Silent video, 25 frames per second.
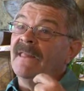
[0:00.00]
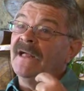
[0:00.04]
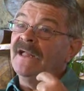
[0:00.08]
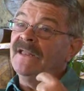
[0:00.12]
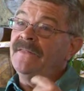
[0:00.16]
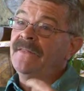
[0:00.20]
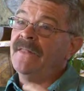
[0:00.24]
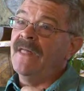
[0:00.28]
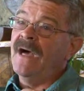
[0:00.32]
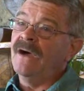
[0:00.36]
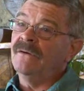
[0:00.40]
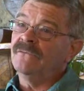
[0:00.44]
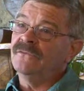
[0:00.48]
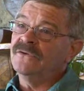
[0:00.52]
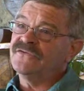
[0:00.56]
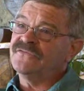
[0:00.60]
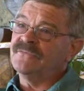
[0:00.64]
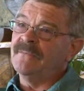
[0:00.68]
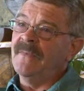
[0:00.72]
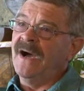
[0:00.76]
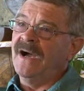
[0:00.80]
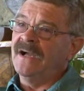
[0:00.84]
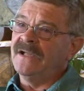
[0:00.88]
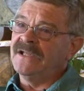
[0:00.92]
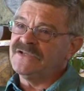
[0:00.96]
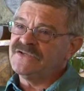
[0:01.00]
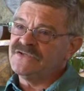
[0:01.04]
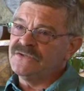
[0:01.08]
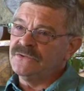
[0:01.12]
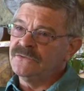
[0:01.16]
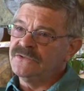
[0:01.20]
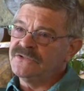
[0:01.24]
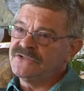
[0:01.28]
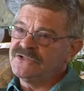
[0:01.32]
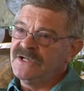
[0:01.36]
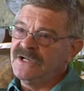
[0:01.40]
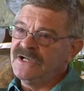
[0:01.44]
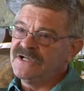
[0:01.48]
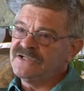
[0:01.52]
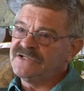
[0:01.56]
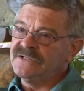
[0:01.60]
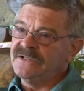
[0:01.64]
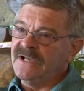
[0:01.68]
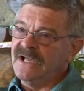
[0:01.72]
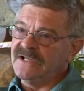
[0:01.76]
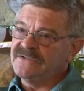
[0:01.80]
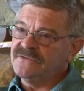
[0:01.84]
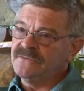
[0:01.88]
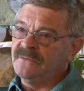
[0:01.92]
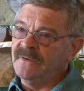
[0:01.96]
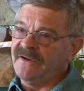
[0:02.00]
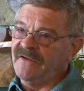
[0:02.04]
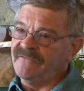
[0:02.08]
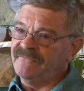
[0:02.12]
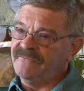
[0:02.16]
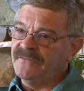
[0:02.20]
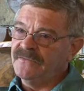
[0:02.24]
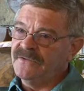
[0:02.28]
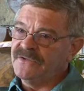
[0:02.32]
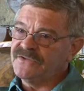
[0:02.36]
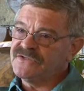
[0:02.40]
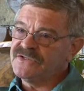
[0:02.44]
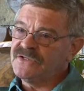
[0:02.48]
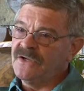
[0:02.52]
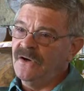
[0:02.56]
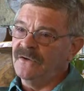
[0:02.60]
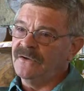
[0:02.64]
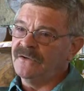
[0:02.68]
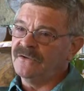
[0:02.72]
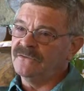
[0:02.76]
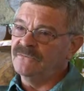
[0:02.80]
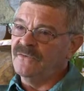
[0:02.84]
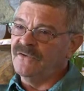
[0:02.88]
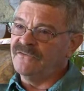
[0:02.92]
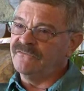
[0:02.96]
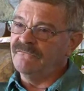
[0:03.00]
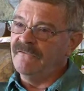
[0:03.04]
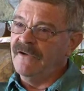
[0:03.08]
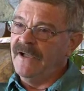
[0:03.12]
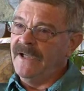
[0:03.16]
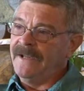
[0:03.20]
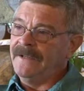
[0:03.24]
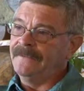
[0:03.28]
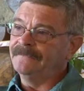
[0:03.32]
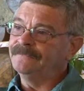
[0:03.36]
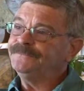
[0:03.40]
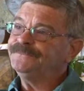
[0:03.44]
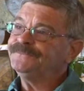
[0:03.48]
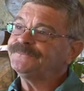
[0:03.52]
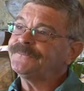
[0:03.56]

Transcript: And that was my association. That's when I first started with Ray.